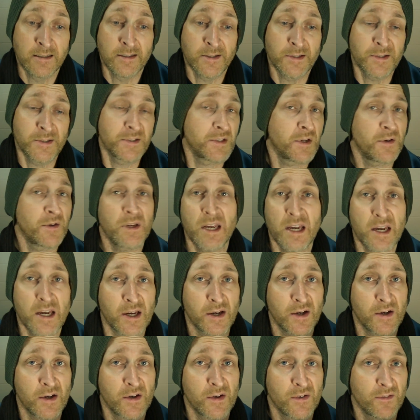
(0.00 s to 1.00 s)
So
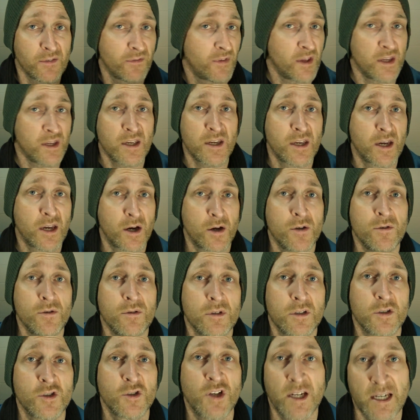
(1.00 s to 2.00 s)
yeah, there you go.
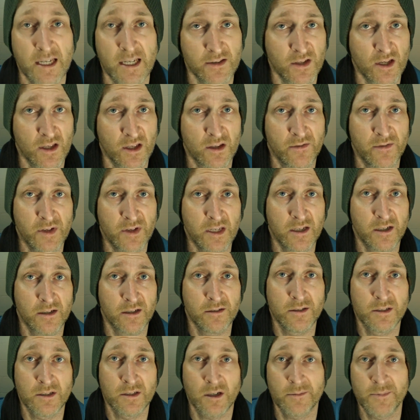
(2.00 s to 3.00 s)
Check out the other
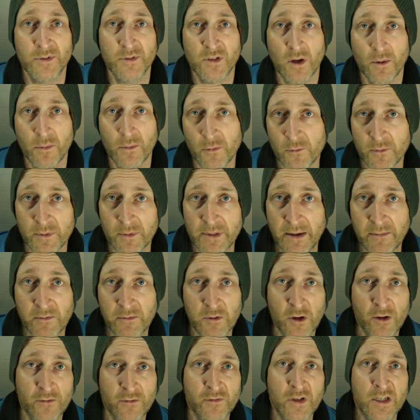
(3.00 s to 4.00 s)
videos. I'm Simon from
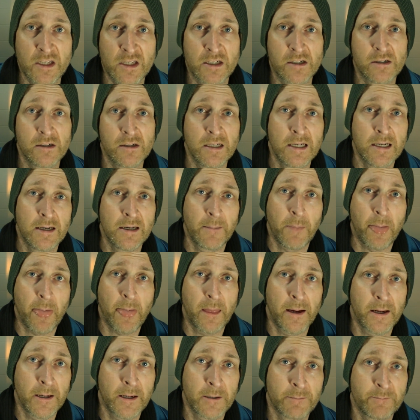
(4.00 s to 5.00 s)
TechnoLife Video.
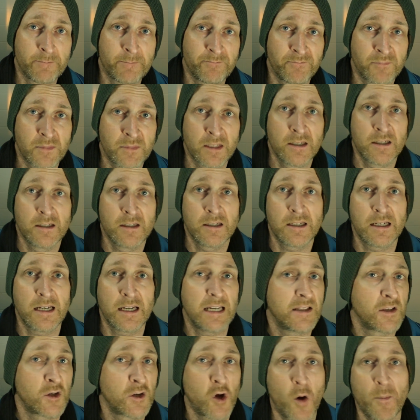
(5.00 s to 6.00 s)

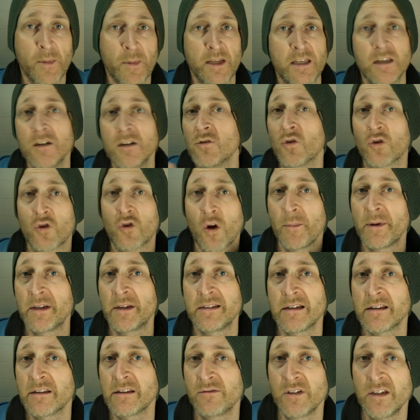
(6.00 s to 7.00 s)
Either comment here or comment
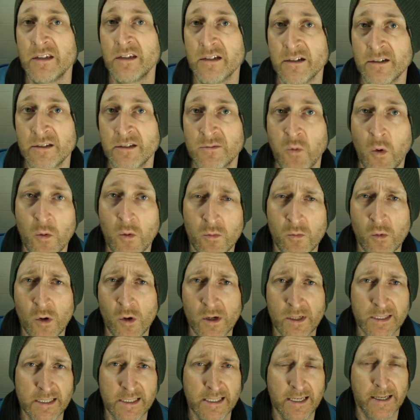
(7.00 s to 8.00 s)
the other videos.
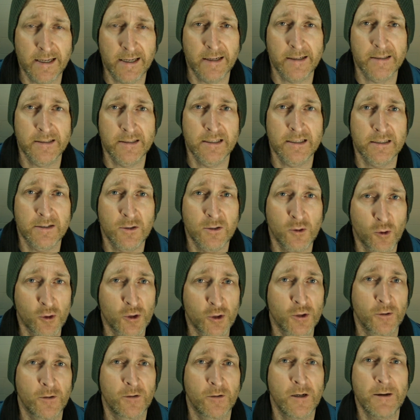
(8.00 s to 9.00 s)
What
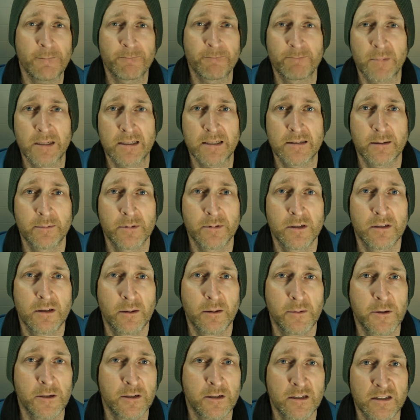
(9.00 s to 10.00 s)
caught your eye at
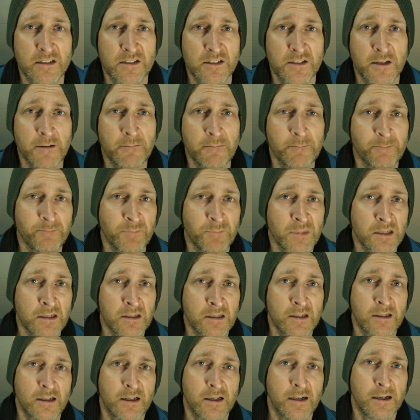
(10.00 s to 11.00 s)
WWDC?
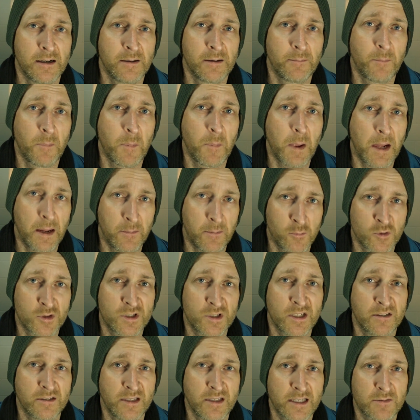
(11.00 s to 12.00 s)
And we'll
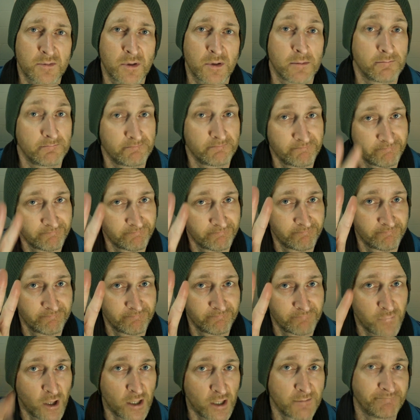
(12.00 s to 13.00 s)
see you in the next one.
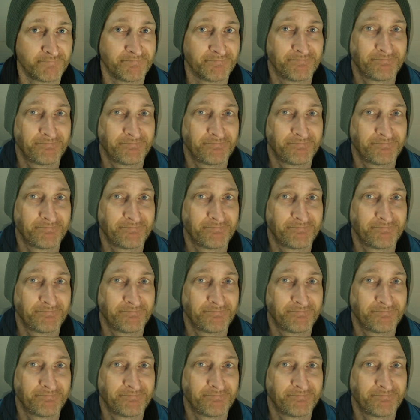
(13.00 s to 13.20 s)
Bye.